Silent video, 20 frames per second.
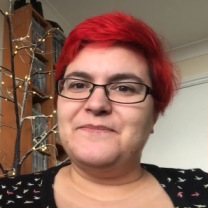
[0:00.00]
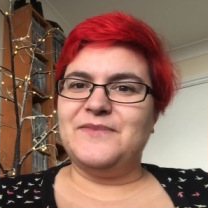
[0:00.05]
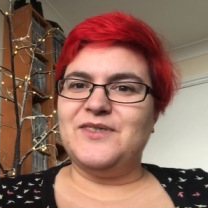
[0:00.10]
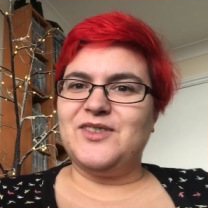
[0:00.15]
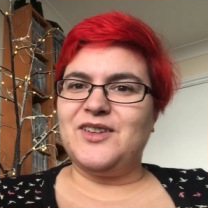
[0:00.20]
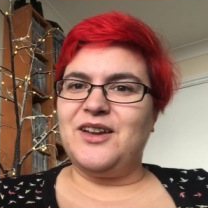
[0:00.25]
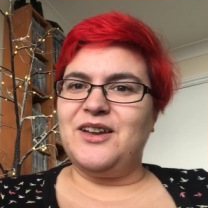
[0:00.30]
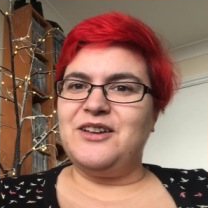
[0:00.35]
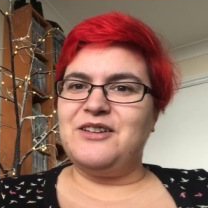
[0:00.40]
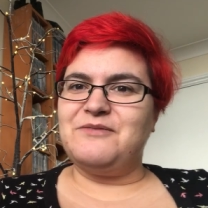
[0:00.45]

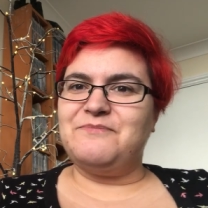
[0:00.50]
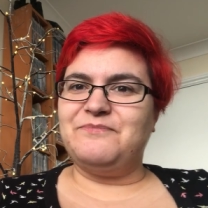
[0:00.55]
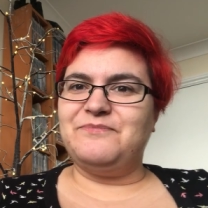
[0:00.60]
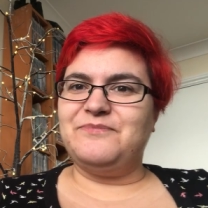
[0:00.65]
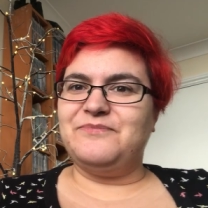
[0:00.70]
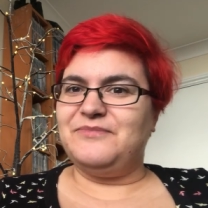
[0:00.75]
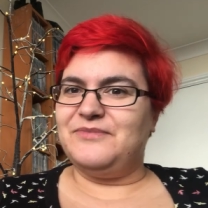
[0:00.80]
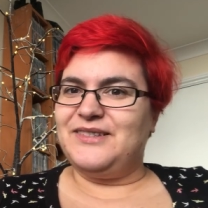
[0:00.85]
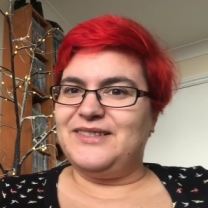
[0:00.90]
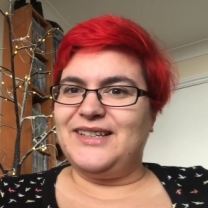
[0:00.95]
So,
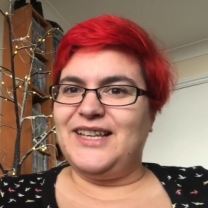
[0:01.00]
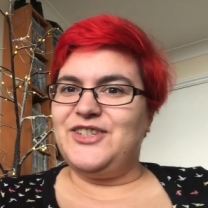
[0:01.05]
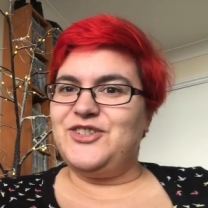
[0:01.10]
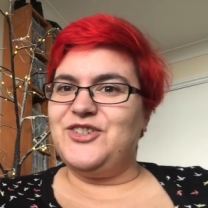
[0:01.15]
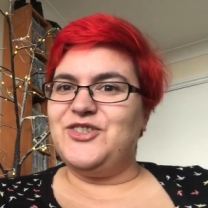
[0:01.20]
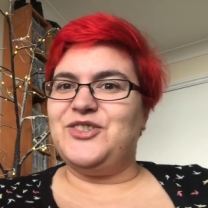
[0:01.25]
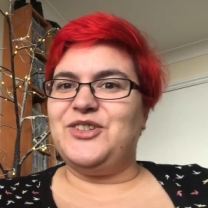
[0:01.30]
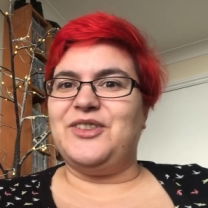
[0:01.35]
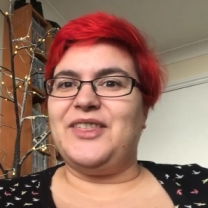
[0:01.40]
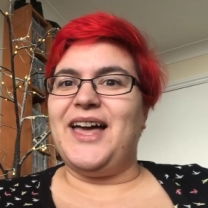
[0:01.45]
let's
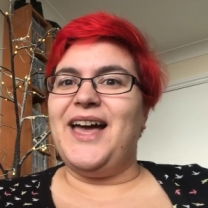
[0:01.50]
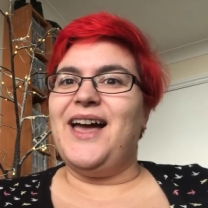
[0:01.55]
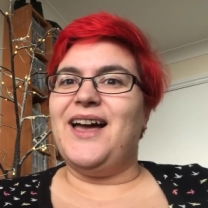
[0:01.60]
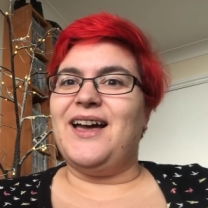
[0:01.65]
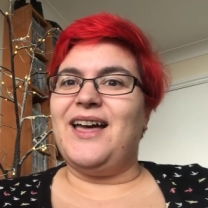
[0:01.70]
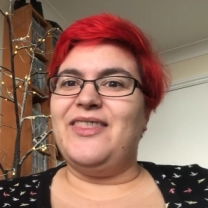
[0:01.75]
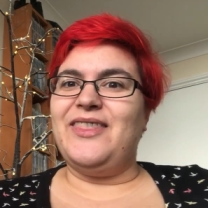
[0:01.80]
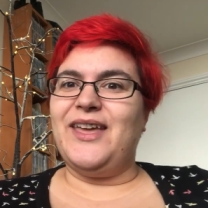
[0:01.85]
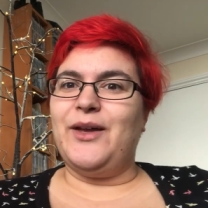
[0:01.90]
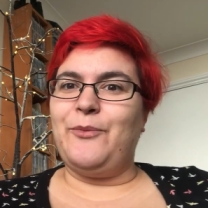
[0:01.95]
just do that
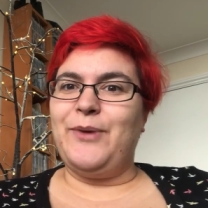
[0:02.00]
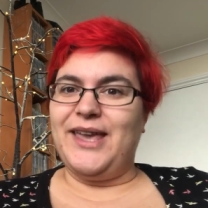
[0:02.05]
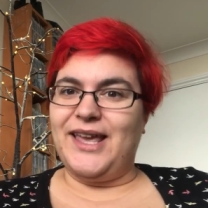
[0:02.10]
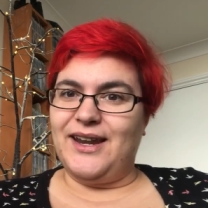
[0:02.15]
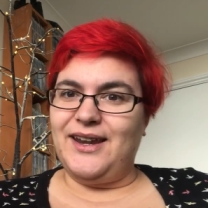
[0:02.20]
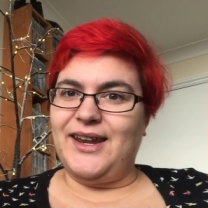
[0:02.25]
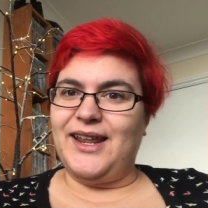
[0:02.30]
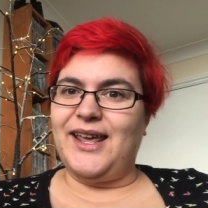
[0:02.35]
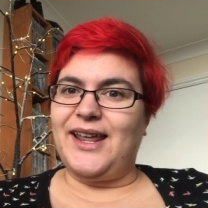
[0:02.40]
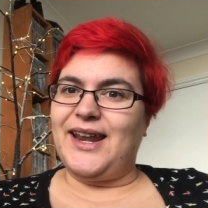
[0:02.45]
and then we
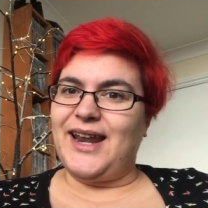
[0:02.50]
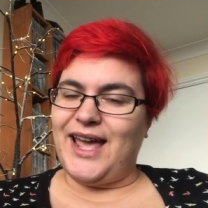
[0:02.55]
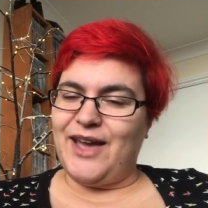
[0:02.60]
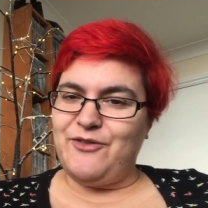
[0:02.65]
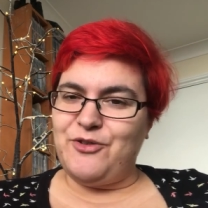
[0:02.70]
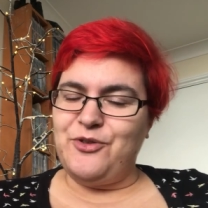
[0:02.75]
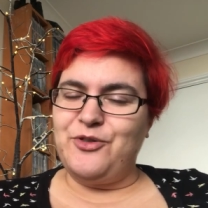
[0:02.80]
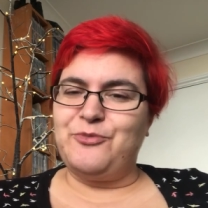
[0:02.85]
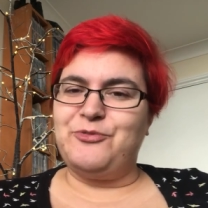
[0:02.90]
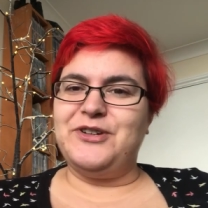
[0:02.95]
can knit and
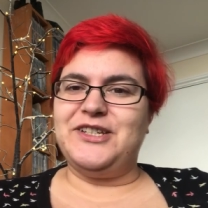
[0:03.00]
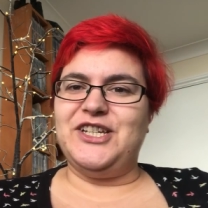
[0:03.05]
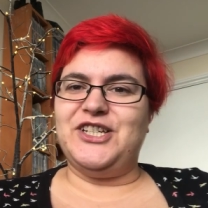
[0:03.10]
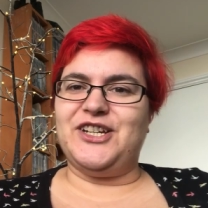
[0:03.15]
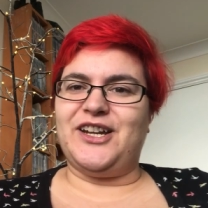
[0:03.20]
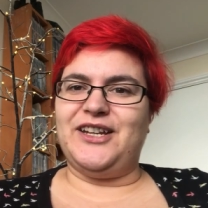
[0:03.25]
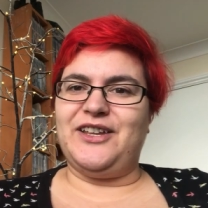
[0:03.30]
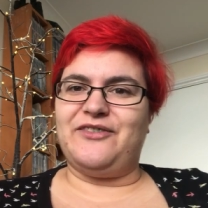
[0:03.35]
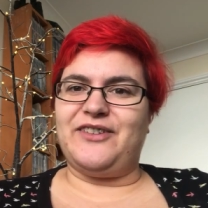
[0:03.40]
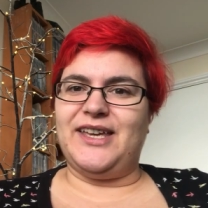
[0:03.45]
have all the pretty
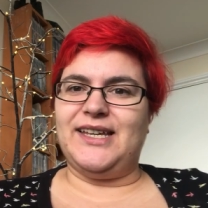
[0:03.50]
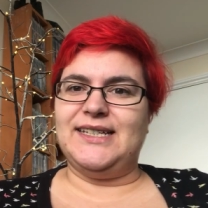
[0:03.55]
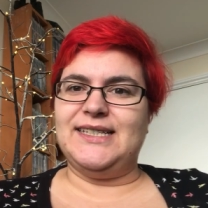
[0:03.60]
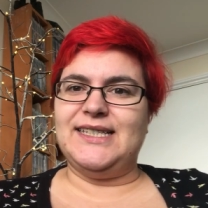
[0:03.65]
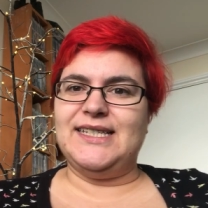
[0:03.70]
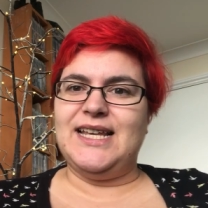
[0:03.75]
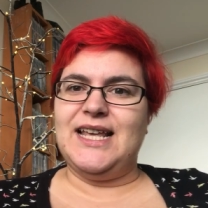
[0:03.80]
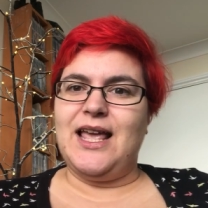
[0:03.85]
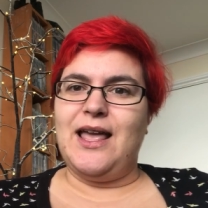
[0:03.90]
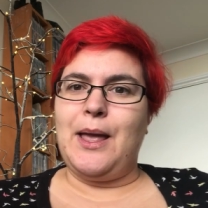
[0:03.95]
shiny
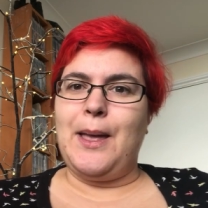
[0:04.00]
things